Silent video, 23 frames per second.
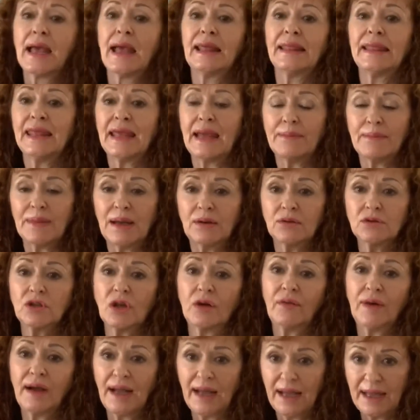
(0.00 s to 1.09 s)
the amount
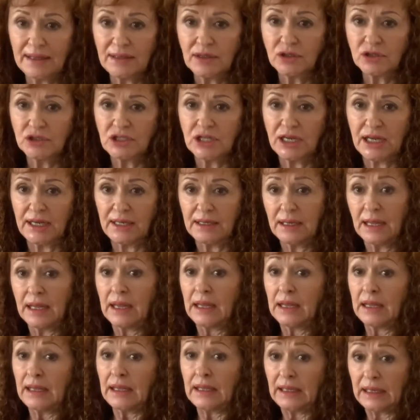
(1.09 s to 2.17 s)
of hydrogen
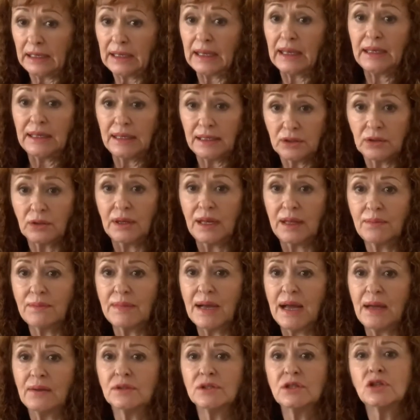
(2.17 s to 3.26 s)
in a little
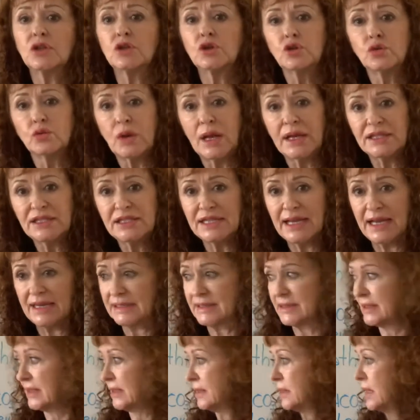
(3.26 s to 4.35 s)
amount to
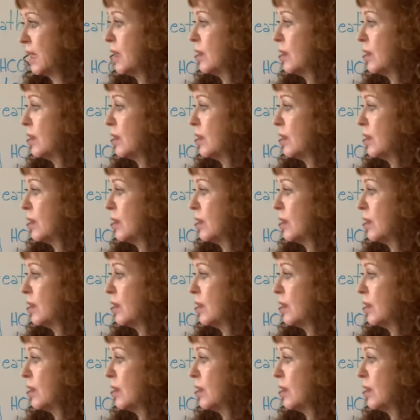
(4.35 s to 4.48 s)
adjust it?